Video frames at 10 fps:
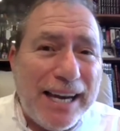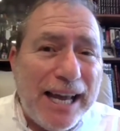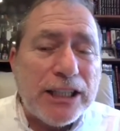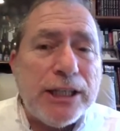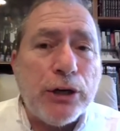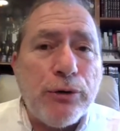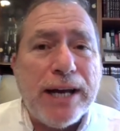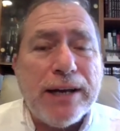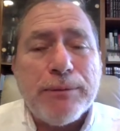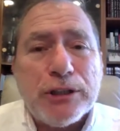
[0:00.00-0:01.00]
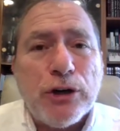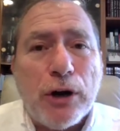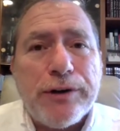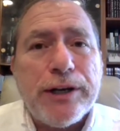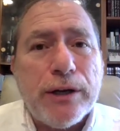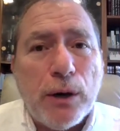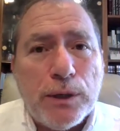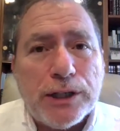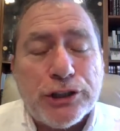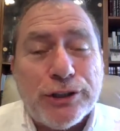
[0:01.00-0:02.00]
and actually create a majority
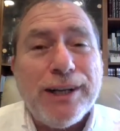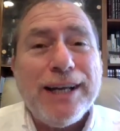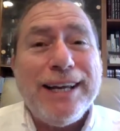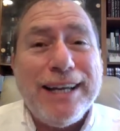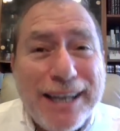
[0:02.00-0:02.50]
coalition